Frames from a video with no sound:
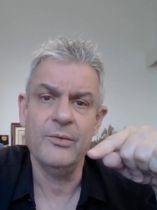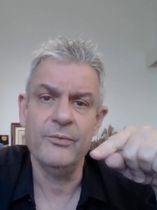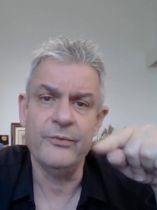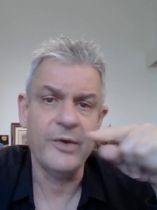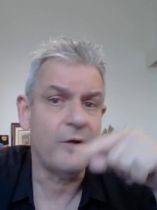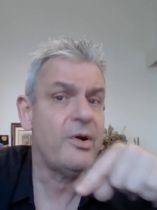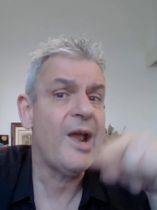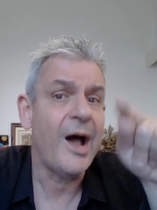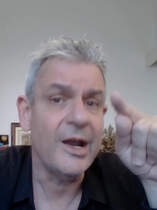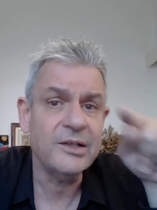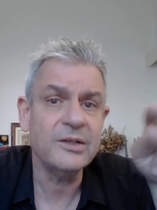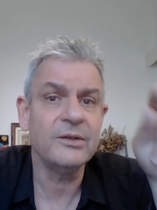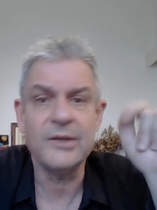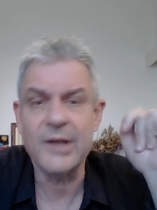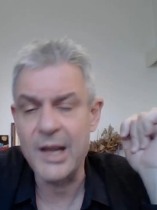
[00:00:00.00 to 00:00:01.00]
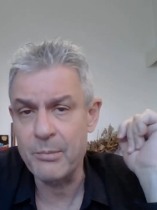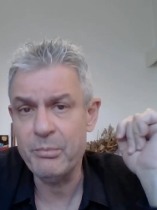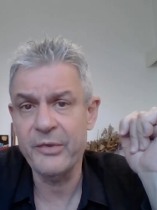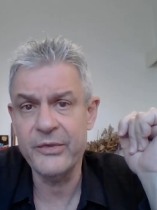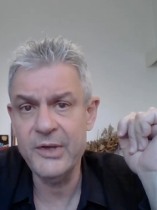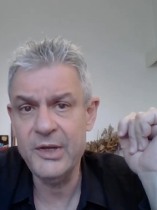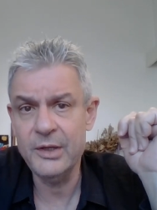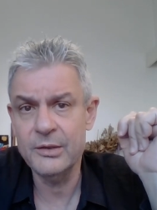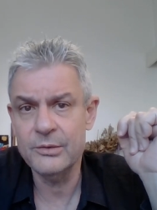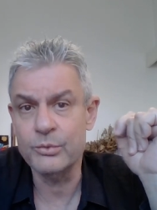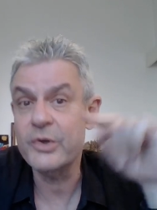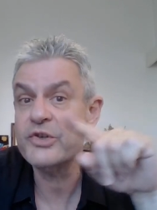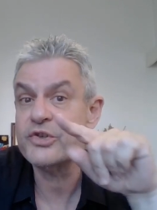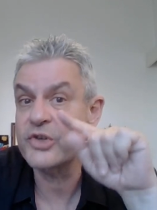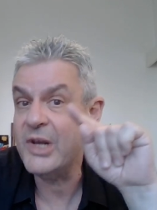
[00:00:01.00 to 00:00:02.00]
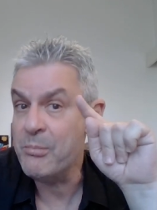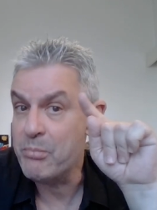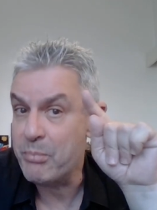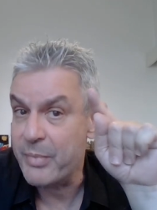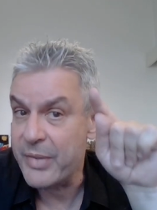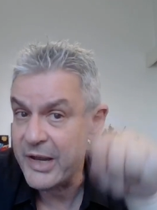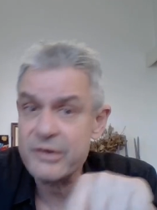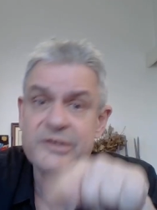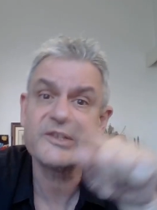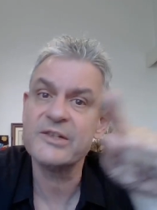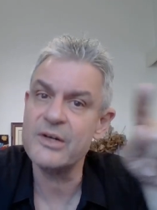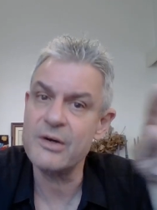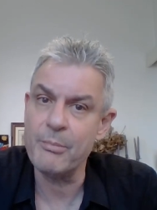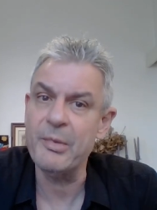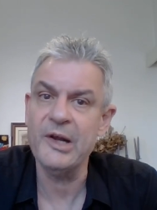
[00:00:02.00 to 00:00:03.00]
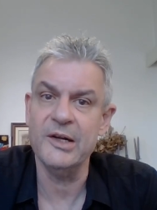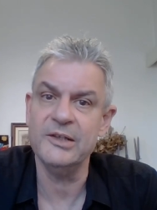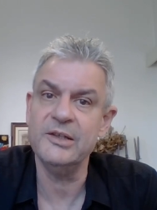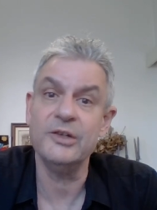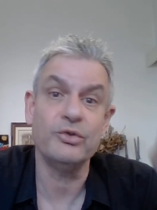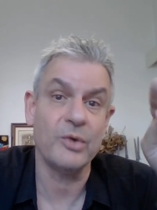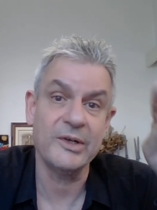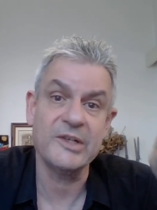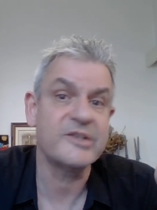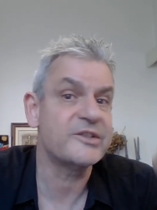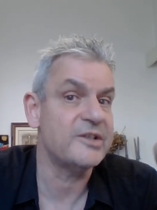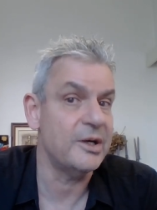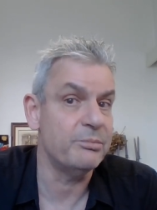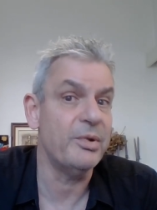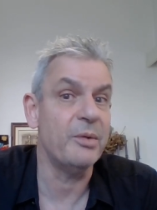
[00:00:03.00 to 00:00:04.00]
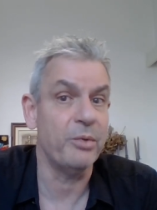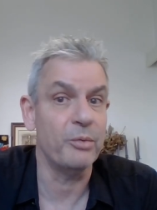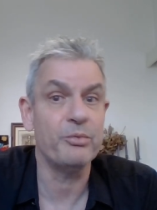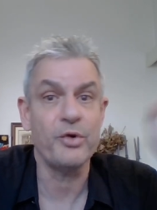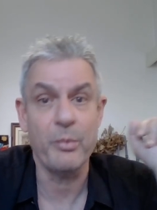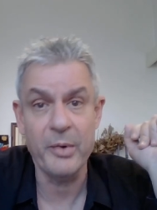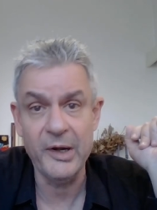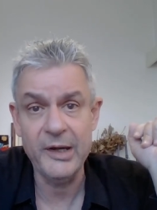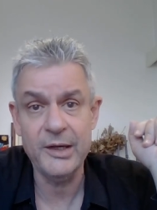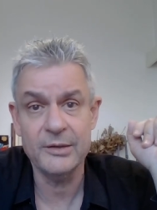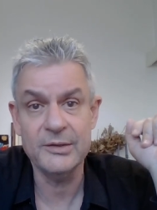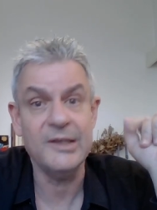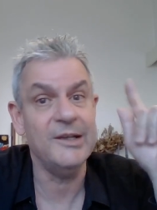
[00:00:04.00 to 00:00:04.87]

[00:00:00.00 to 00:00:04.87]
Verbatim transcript: very heightened empathy, which impairs their ability to understand people properly.